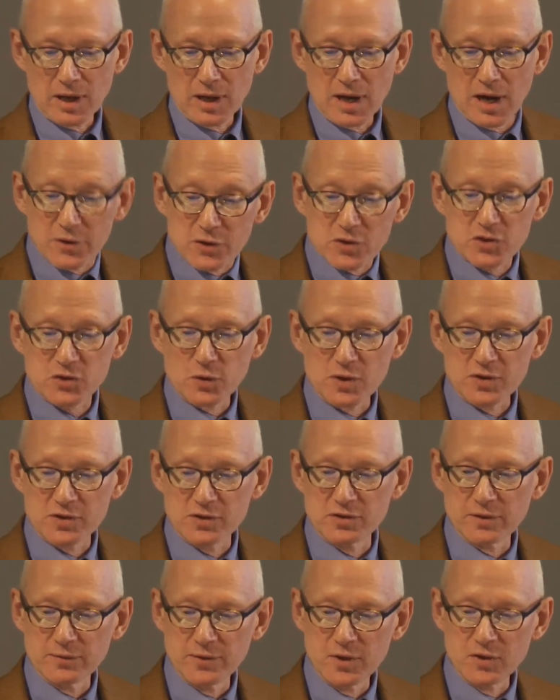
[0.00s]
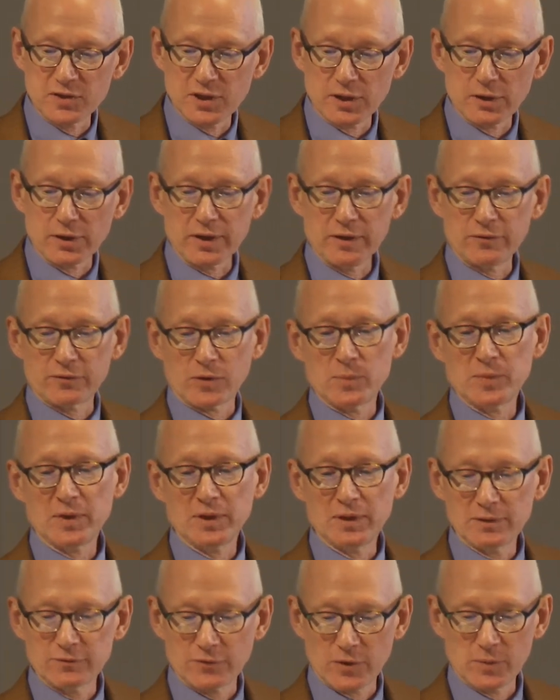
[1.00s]
other sources of utility
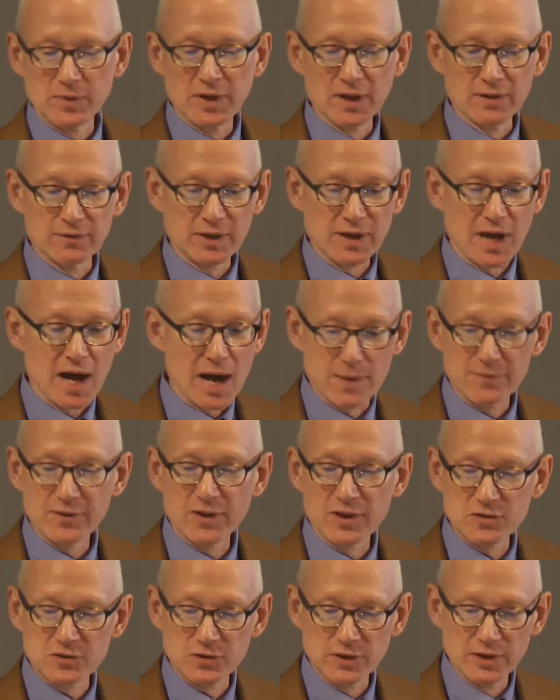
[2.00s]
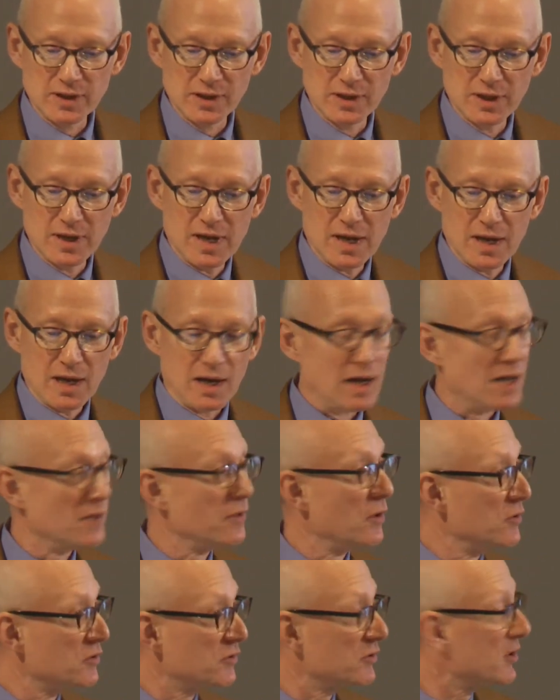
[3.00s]
from giving, obviously.
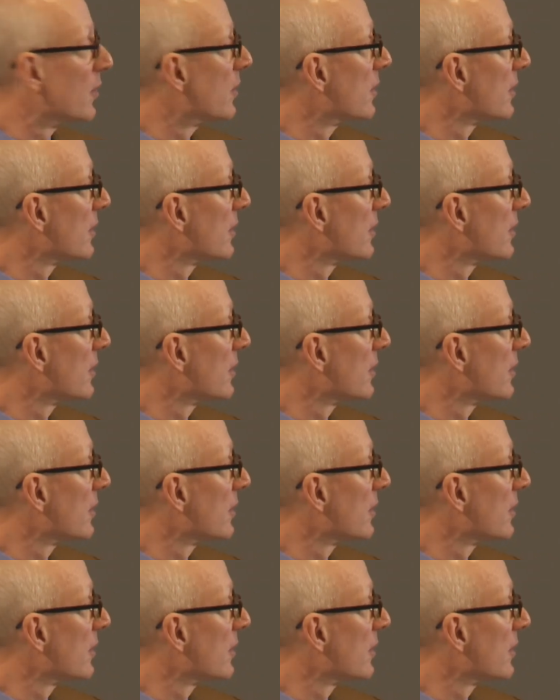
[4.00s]
Those are